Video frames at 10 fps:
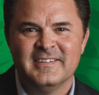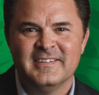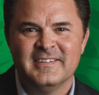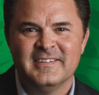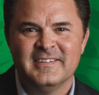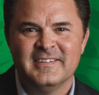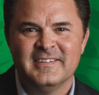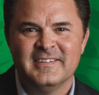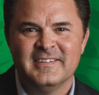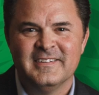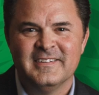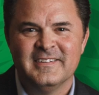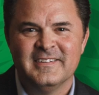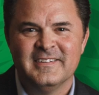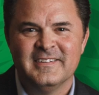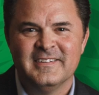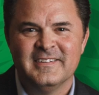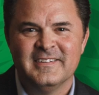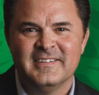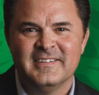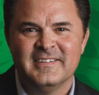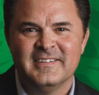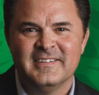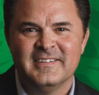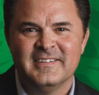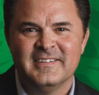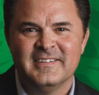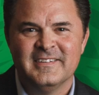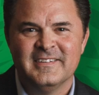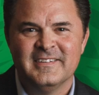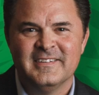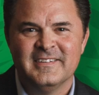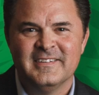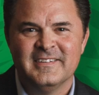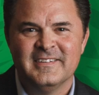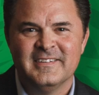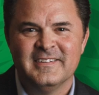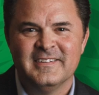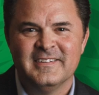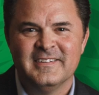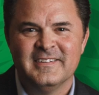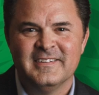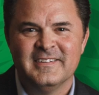This is a still picture; no speech is visible.